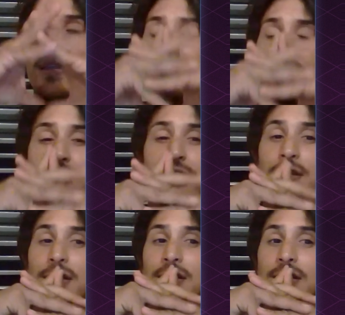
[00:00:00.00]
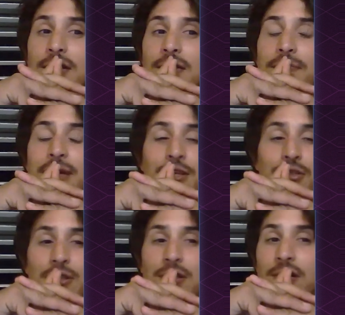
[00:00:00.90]
This is a
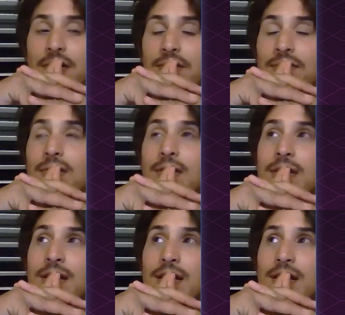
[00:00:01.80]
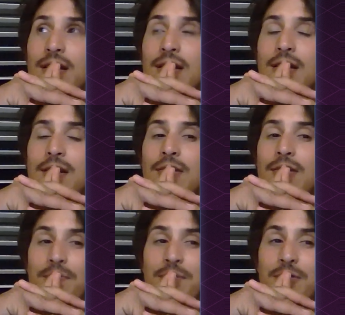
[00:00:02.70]
depiction of
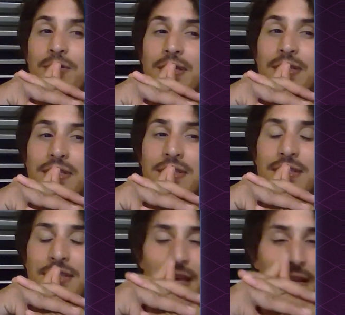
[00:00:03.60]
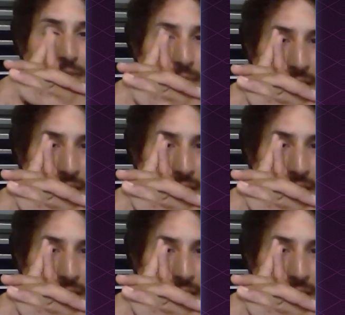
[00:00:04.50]
the moon in sacred